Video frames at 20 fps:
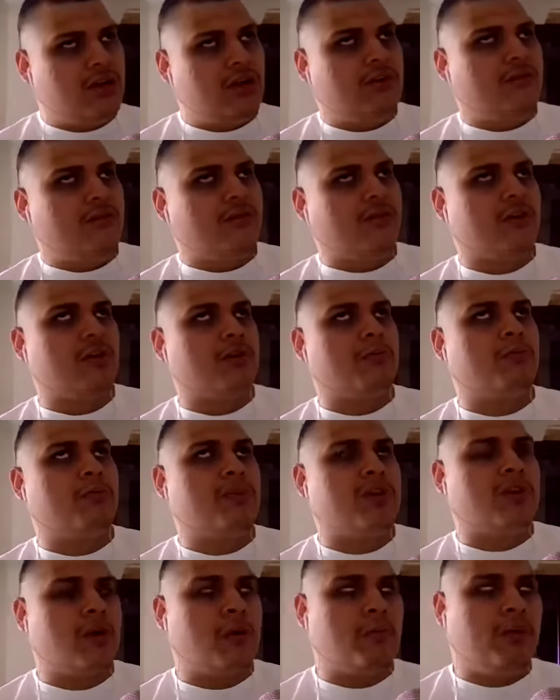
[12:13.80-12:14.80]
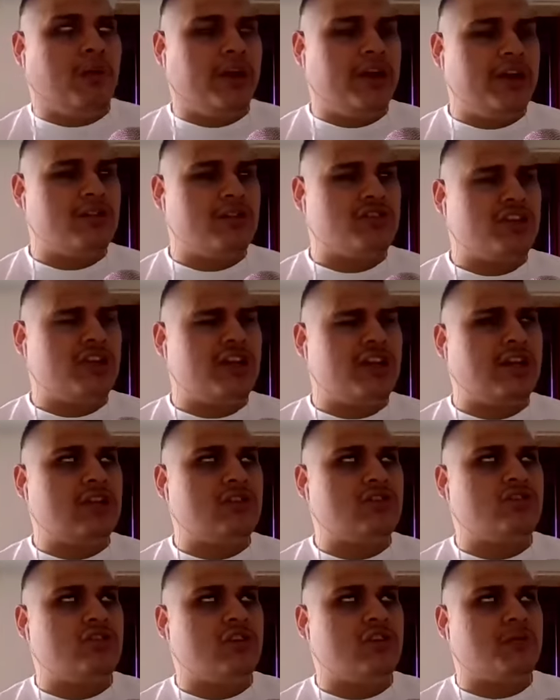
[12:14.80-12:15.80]
for you know players getting
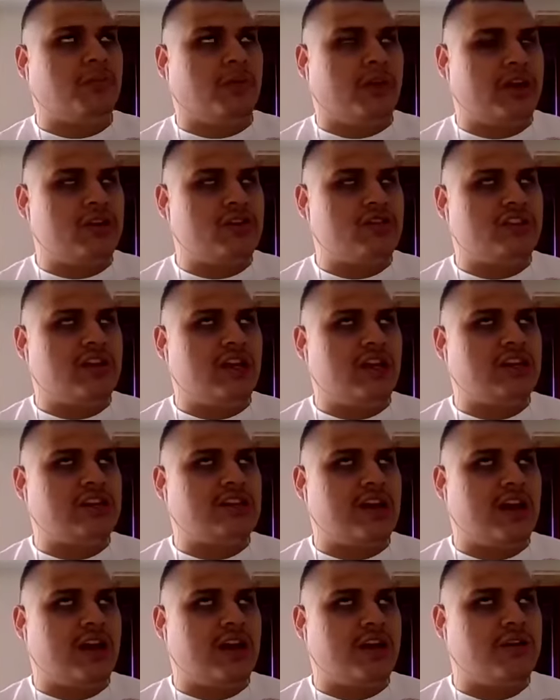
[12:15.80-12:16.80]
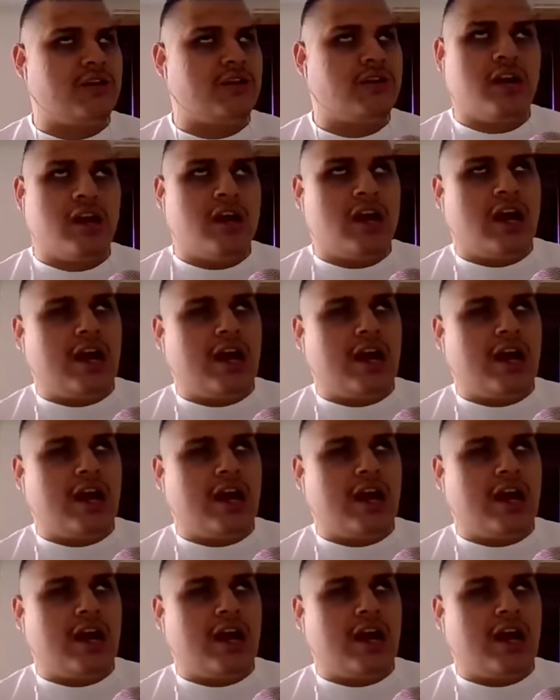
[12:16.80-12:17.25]
injured, players getting tired.